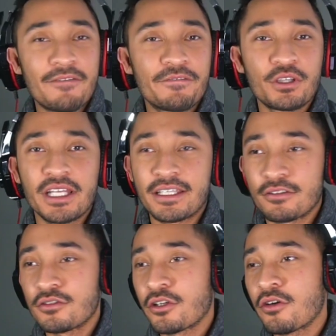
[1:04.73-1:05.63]
I feel
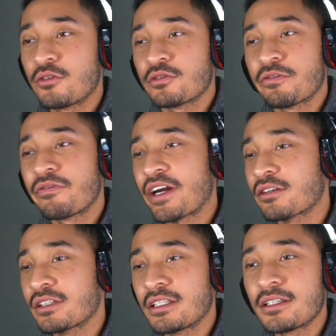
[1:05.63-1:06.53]
like, it was a
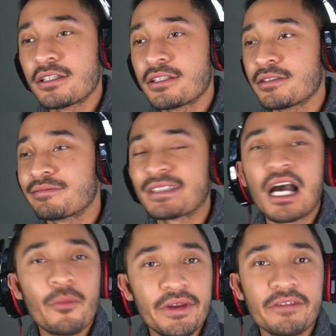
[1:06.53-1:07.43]
fairly
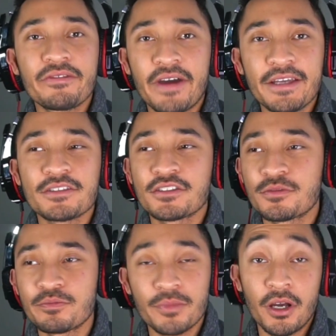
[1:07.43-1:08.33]
dominant
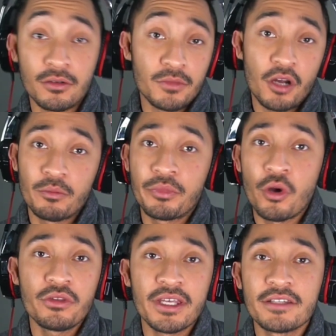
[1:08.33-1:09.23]
fight on
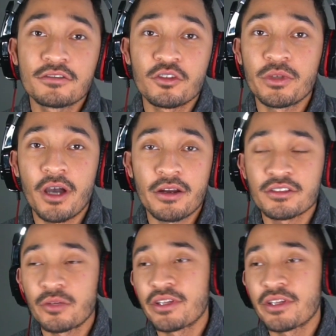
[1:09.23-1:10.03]
both ends, to be honest.